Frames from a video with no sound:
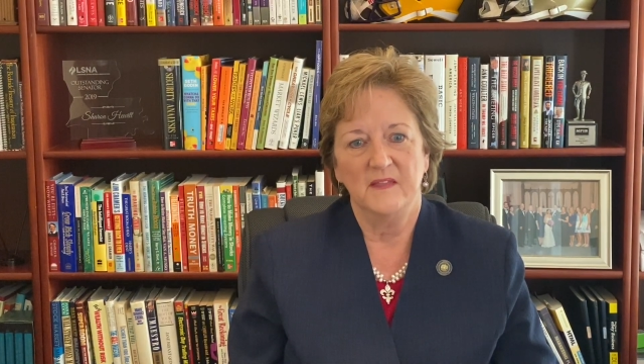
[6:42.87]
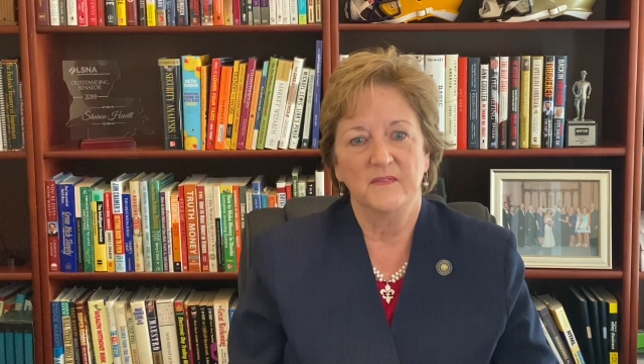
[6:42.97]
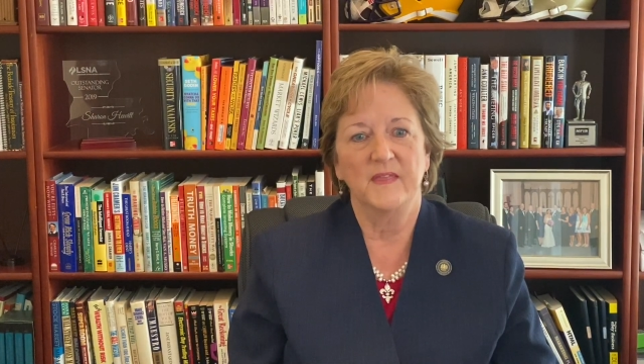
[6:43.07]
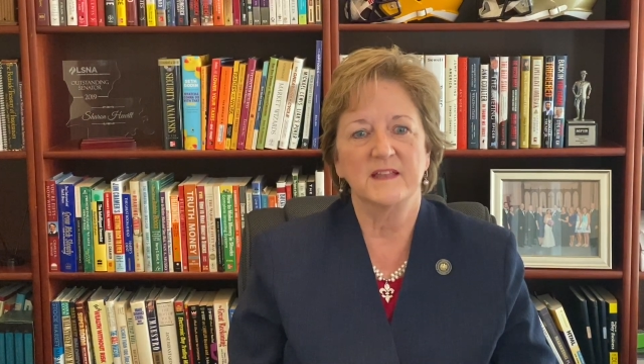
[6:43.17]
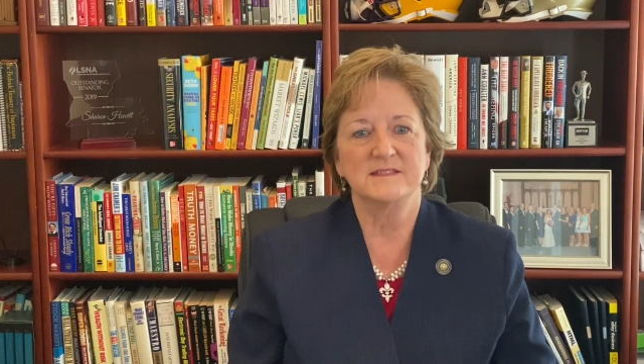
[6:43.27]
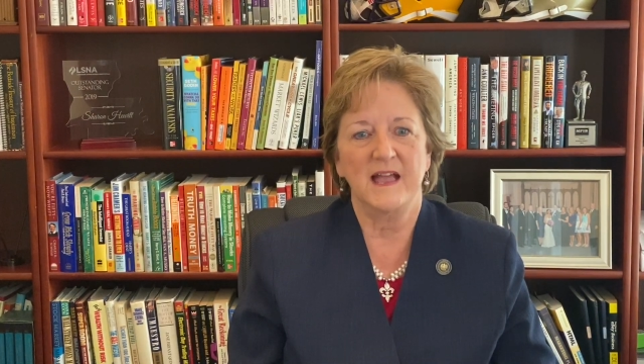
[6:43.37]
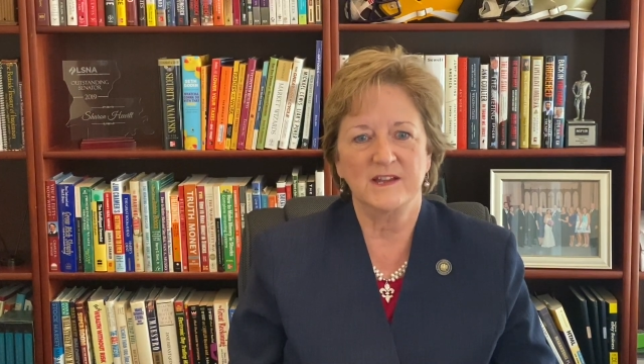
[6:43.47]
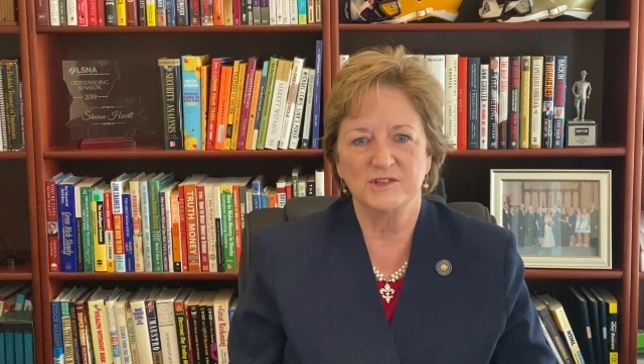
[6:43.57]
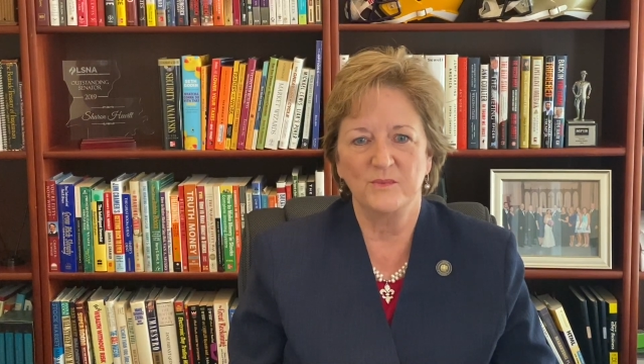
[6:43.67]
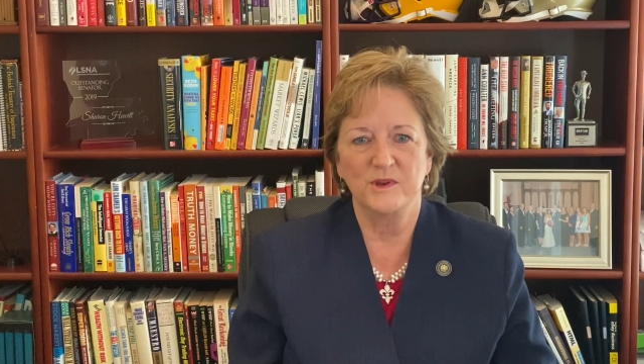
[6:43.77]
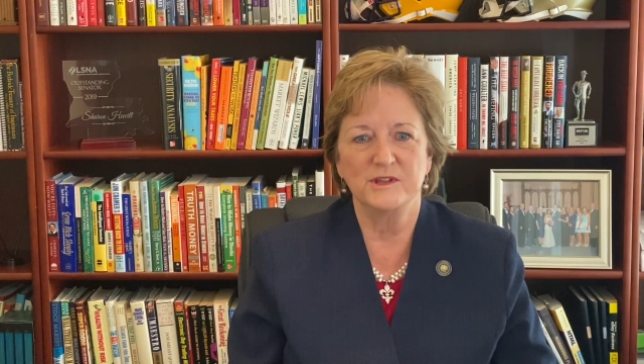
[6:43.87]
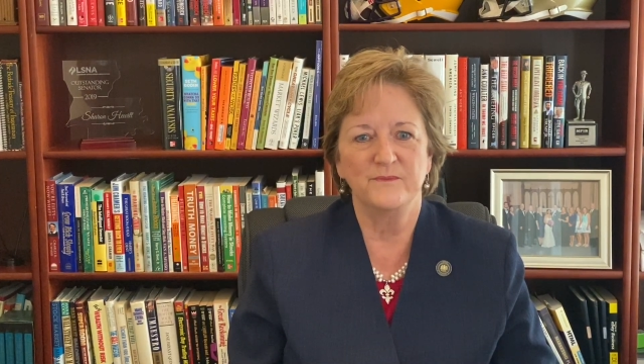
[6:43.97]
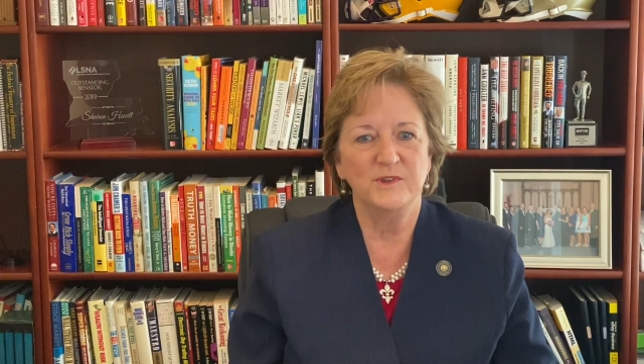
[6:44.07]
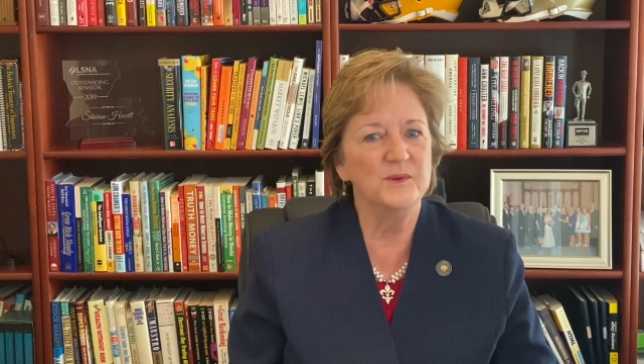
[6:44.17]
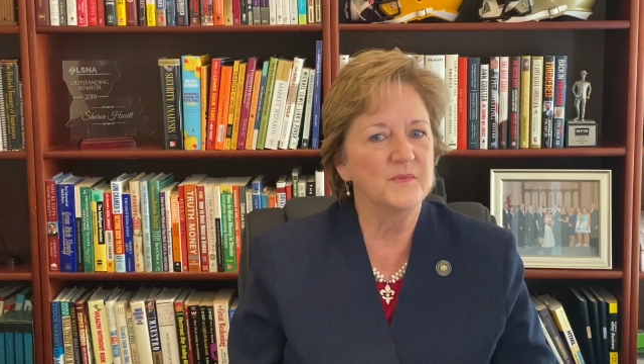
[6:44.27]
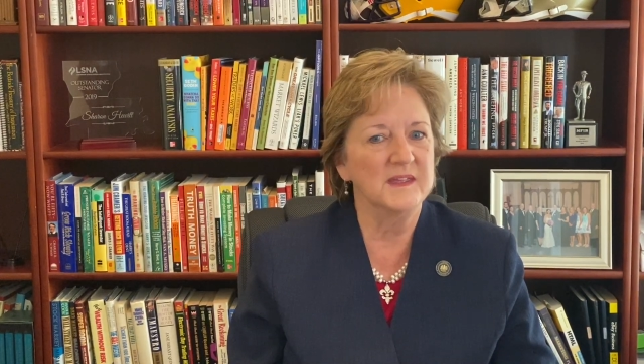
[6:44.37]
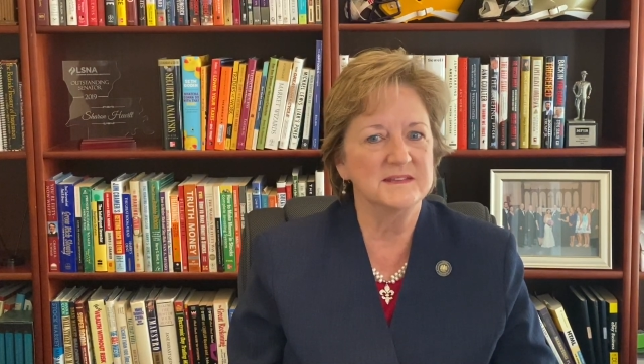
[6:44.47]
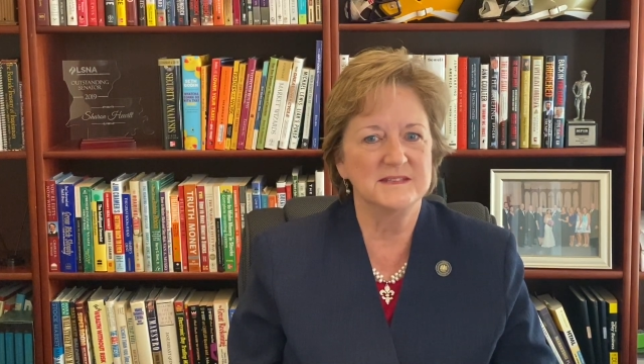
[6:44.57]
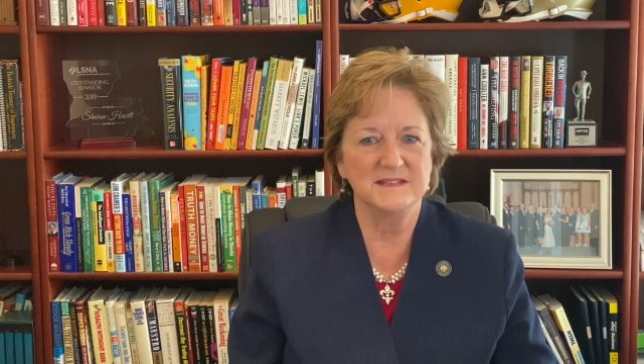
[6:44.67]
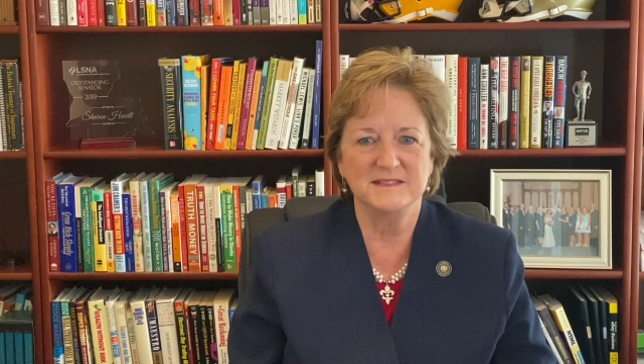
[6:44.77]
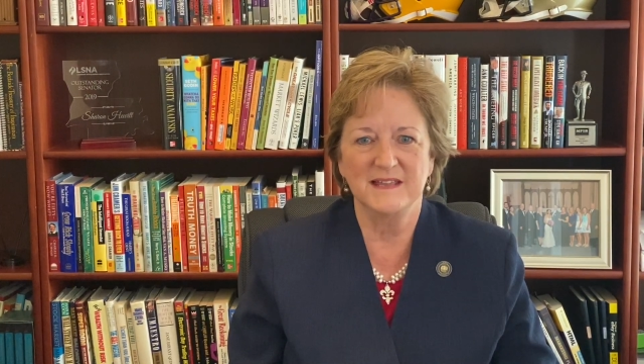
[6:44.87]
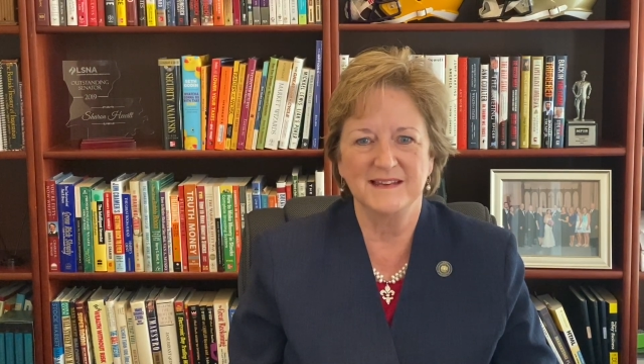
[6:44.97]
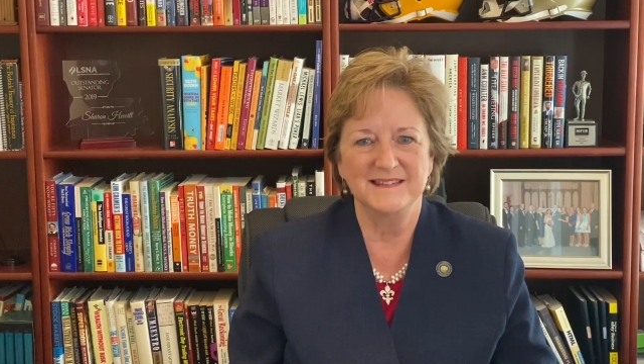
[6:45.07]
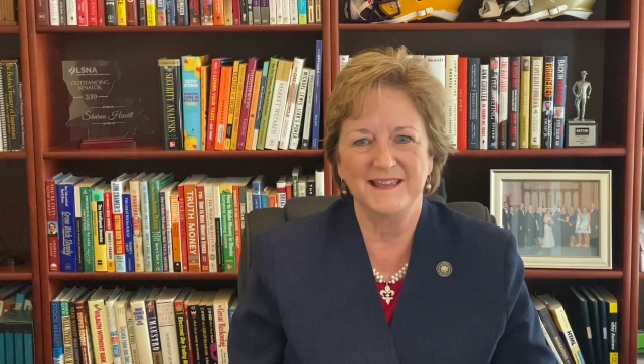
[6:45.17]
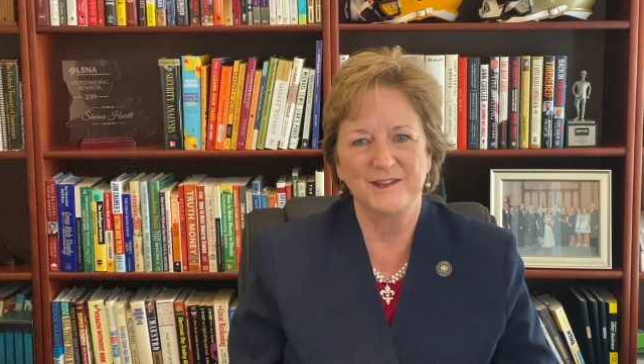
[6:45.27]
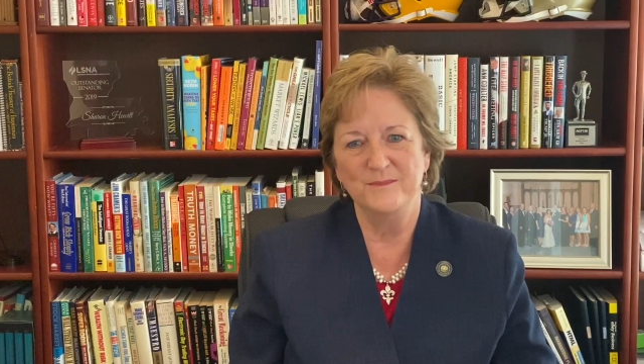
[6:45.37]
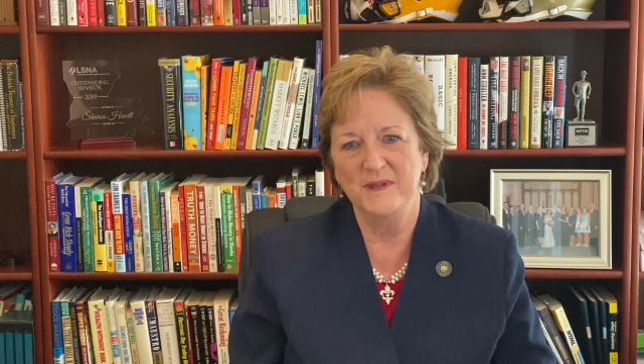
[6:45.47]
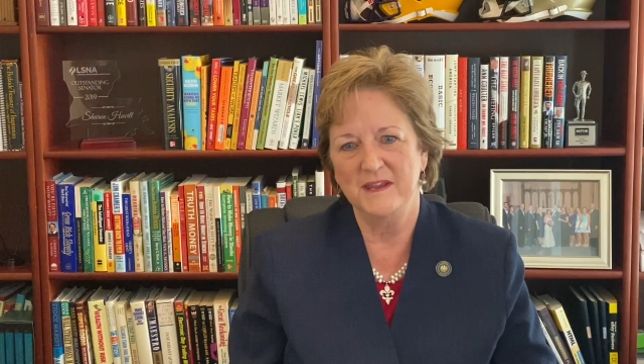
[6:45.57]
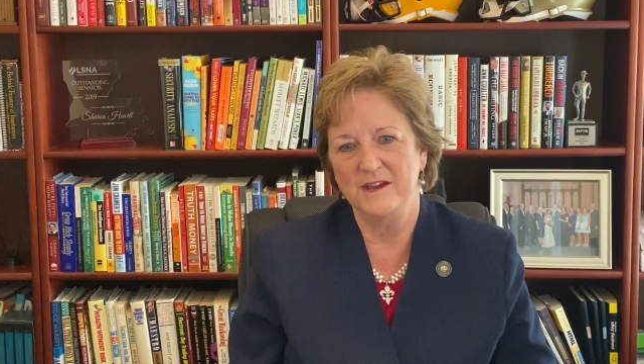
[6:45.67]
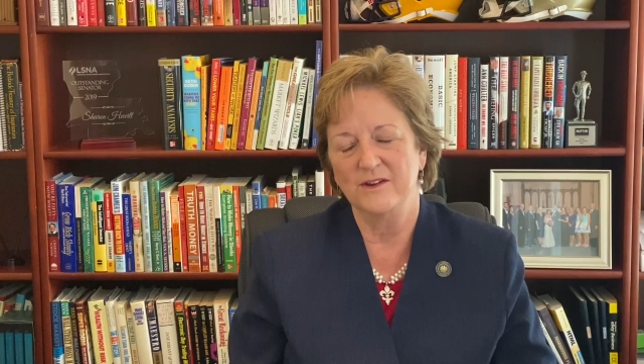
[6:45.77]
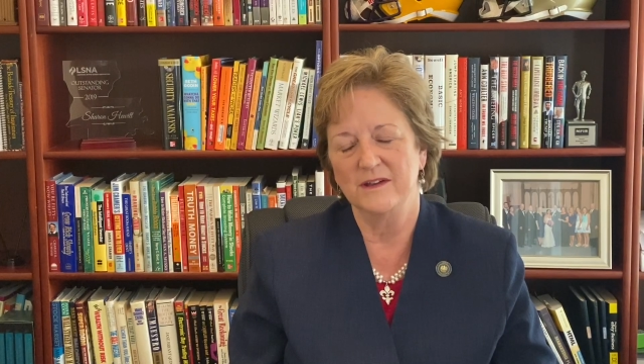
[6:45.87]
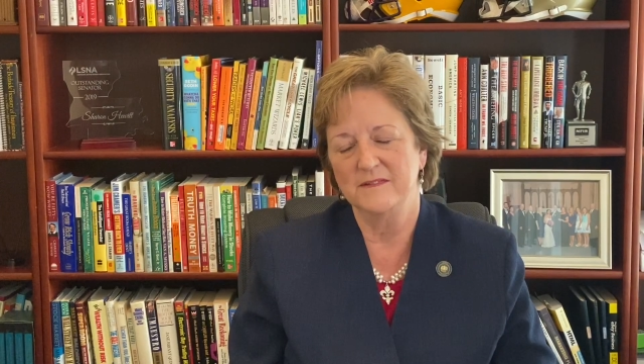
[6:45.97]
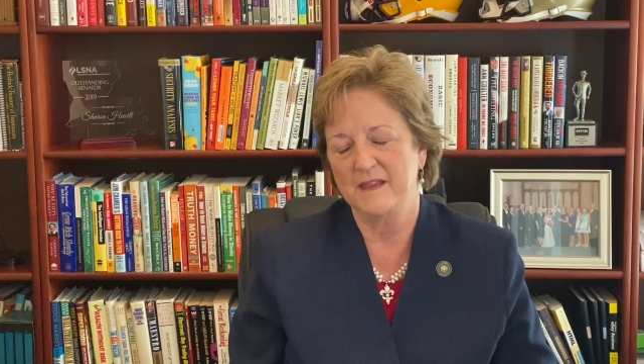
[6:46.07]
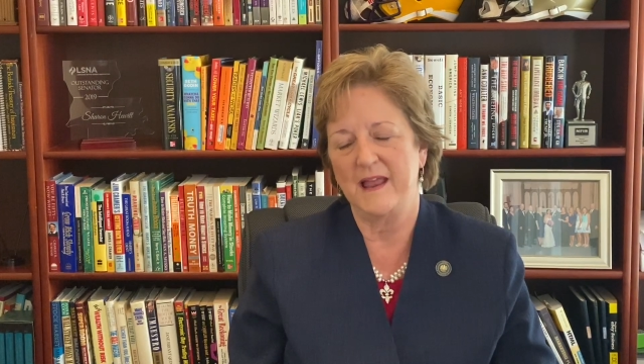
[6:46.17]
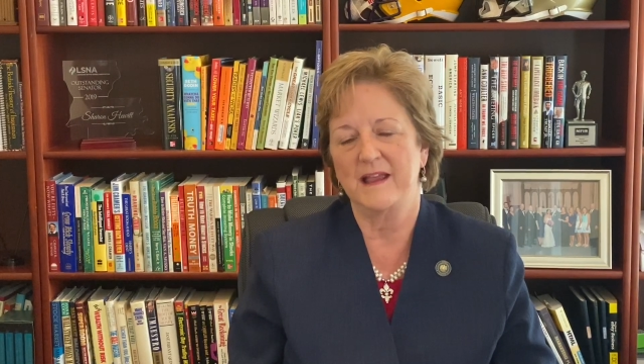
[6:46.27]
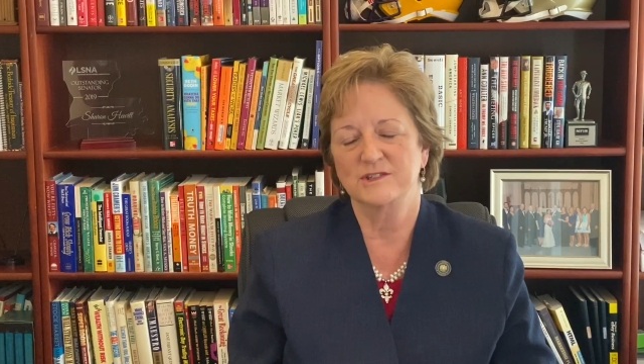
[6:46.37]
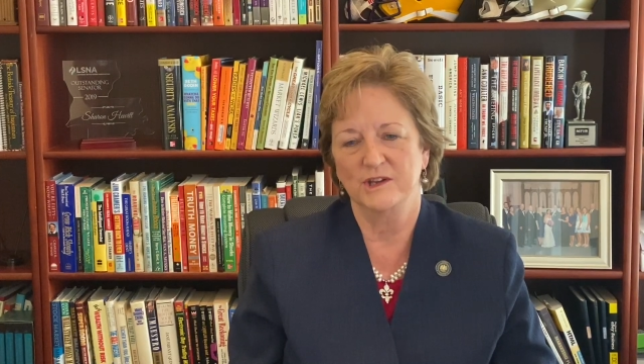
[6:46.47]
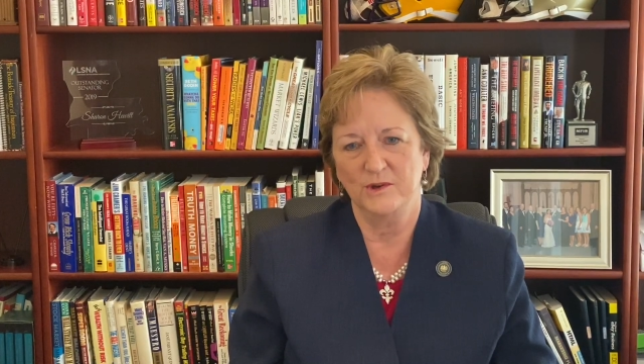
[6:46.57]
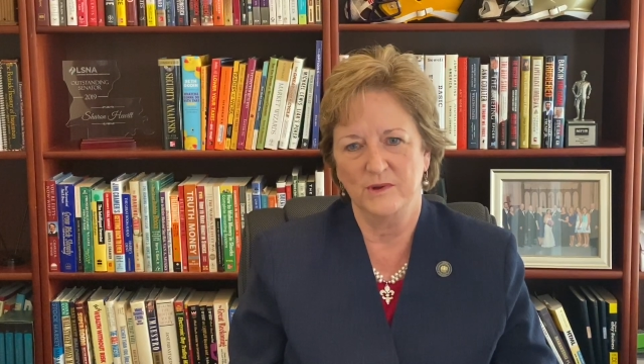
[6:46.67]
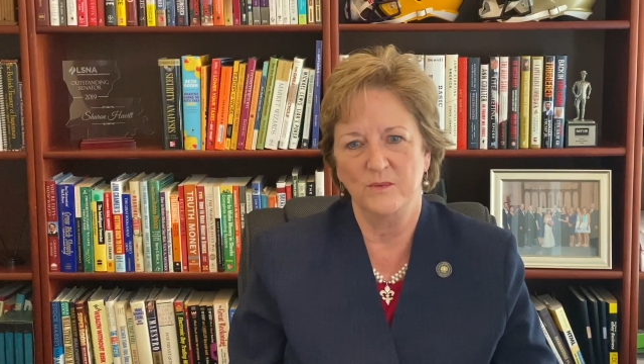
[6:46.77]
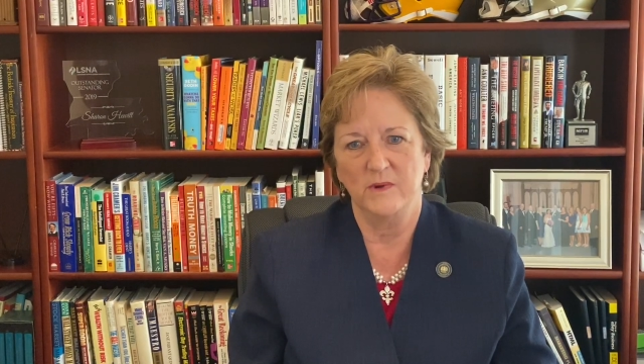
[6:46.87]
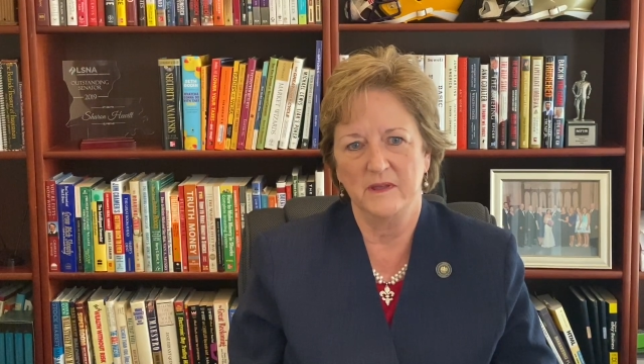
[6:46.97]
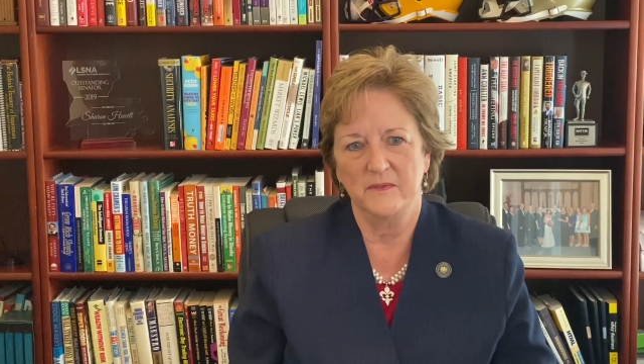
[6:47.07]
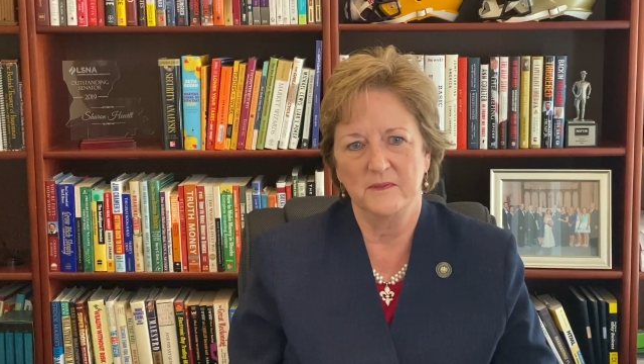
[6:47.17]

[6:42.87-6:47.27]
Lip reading: That's actually one of the few things he said in that committee hearing that I actually agree with.